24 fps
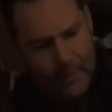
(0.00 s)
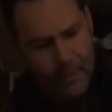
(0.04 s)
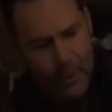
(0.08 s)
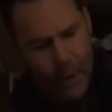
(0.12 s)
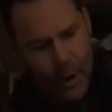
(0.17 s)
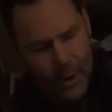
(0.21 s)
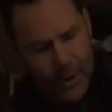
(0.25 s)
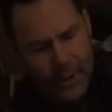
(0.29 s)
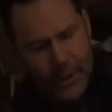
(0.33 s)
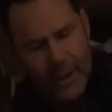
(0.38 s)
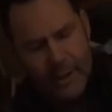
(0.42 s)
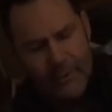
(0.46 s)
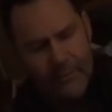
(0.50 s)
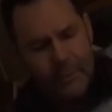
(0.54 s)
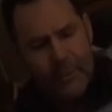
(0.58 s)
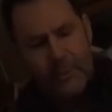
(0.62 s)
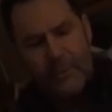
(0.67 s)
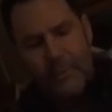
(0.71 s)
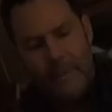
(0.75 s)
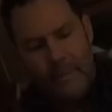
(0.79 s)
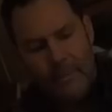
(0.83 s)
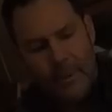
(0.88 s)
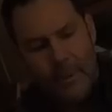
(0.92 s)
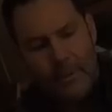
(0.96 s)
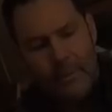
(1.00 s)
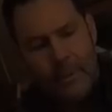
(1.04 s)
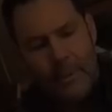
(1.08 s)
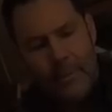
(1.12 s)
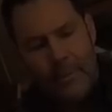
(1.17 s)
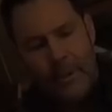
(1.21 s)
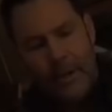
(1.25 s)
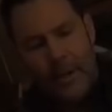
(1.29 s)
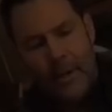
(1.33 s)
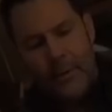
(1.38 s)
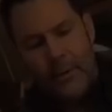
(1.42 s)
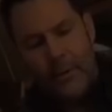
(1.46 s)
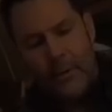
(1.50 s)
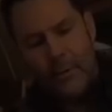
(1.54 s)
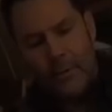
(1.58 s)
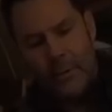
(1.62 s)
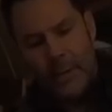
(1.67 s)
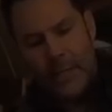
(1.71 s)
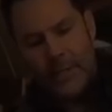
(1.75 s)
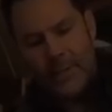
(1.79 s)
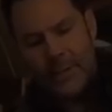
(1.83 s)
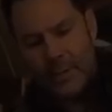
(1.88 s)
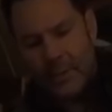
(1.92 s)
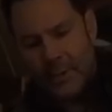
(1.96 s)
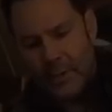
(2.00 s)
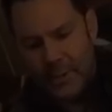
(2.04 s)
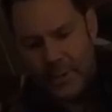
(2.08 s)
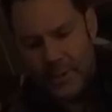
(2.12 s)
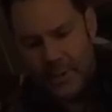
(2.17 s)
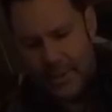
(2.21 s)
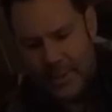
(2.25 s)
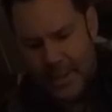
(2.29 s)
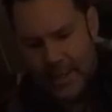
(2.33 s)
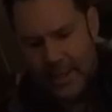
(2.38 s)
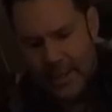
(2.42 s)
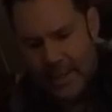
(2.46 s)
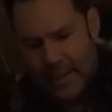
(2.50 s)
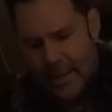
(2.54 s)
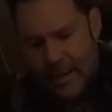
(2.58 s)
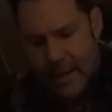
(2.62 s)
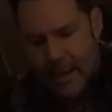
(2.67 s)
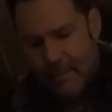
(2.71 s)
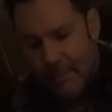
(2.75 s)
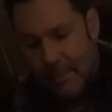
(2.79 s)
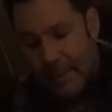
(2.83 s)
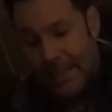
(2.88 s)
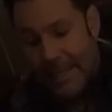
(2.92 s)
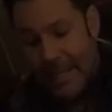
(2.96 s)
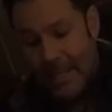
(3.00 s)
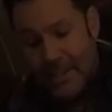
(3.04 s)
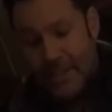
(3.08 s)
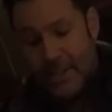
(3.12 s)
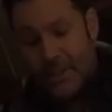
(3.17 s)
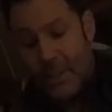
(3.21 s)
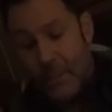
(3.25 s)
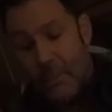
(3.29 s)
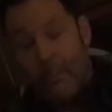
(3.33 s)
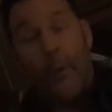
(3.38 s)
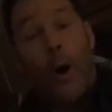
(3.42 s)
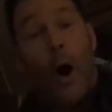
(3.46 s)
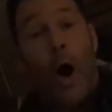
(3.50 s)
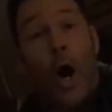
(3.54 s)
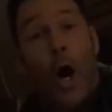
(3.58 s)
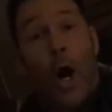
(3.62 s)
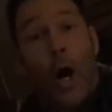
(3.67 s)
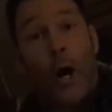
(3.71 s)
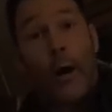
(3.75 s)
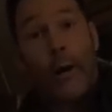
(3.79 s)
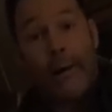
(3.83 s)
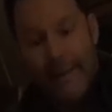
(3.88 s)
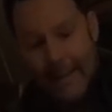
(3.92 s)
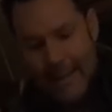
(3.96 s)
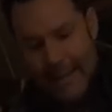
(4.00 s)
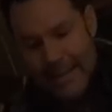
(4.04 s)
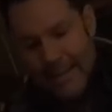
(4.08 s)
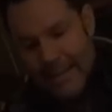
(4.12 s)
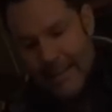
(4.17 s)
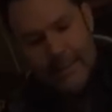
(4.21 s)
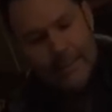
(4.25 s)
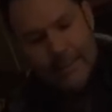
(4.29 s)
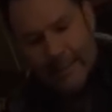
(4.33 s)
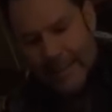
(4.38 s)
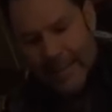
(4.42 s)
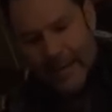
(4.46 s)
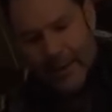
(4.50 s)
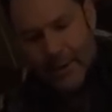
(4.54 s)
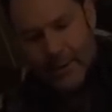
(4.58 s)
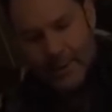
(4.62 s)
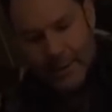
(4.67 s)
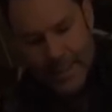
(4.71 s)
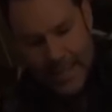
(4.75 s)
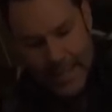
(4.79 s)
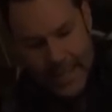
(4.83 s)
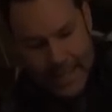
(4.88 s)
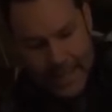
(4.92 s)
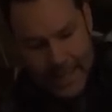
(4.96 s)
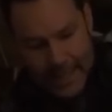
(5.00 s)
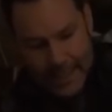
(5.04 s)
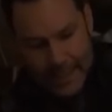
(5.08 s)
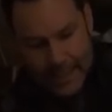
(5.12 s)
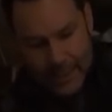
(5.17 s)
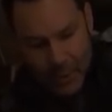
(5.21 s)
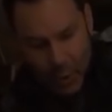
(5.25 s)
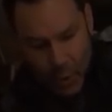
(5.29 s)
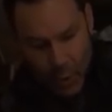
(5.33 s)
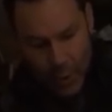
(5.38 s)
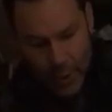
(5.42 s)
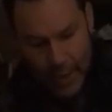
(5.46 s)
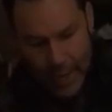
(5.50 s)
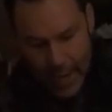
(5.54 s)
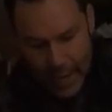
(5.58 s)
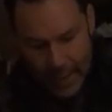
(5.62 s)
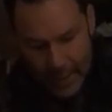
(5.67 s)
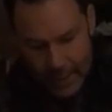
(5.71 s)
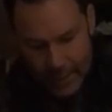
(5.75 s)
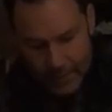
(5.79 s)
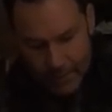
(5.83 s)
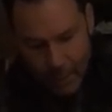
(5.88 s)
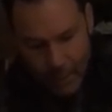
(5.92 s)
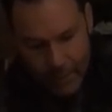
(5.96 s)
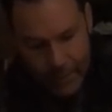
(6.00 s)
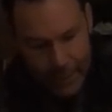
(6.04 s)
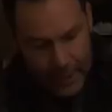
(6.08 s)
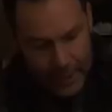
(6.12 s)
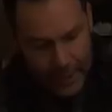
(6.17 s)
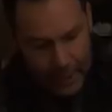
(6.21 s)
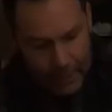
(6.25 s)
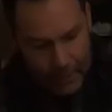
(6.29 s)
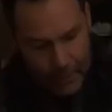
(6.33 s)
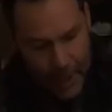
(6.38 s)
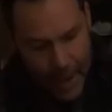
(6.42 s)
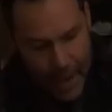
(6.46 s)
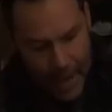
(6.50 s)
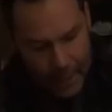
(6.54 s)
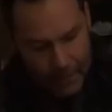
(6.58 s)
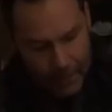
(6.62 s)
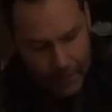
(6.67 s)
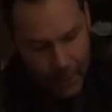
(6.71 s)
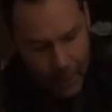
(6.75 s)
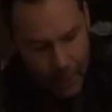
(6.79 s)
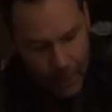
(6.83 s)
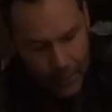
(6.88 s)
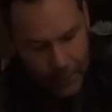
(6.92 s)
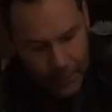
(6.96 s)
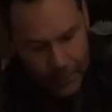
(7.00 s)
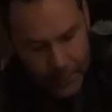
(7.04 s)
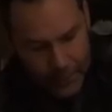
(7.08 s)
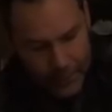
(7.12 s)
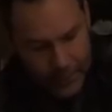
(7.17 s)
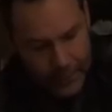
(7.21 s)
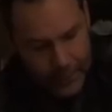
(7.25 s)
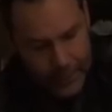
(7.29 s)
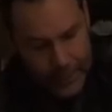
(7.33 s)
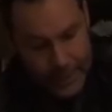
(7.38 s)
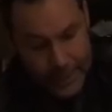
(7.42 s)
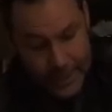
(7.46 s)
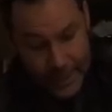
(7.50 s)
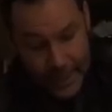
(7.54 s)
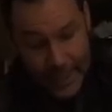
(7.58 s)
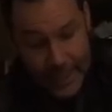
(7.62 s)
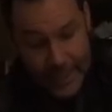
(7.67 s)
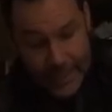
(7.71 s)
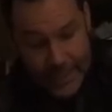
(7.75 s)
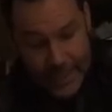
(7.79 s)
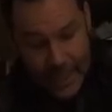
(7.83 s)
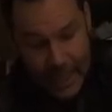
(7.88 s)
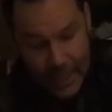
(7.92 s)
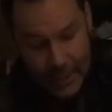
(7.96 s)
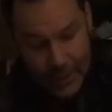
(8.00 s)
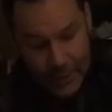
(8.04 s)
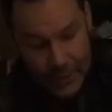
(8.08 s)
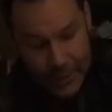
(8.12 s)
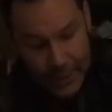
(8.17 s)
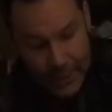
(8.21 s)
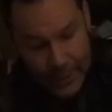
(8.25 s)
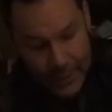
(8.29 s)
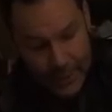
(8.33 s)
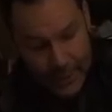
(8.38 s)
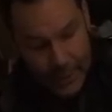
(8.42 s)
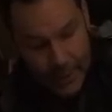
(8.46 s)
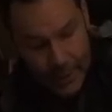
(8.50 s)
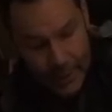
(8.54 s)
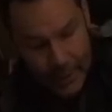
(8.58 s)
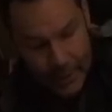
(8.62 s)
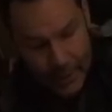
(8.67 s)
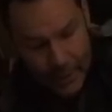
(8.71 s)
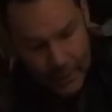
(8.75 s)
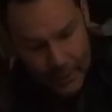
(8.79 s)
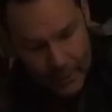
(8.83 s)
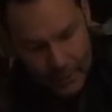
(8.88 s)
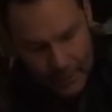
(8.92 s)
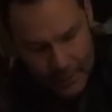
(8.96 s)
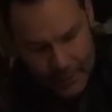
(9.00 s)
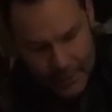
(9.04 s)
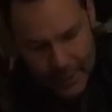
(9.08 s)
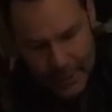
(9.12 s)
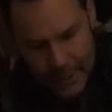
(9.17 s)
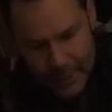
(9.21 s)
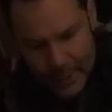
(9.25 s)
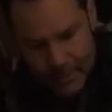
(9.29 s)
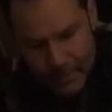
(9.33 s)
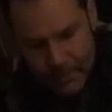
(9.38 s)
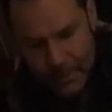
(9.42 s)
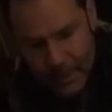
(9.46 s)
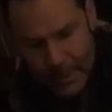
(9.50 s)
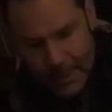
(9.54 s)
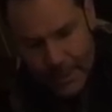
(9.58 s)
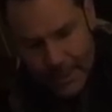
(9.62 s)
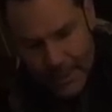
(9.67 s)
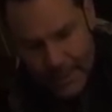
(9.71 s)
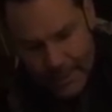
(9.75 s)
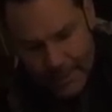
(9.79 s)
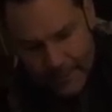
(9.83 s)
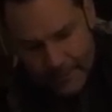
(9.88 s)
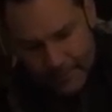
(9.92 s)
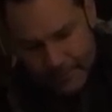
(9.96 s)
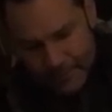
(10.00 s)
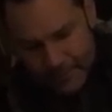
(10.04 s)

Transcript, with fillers: my pocket knife with me, but maybe I don't. That's not a good thing. But this is a bar. Guaranteed it is. Oh yeah, it's probably a little Mac bar. It's nice actually. Looks like it's been.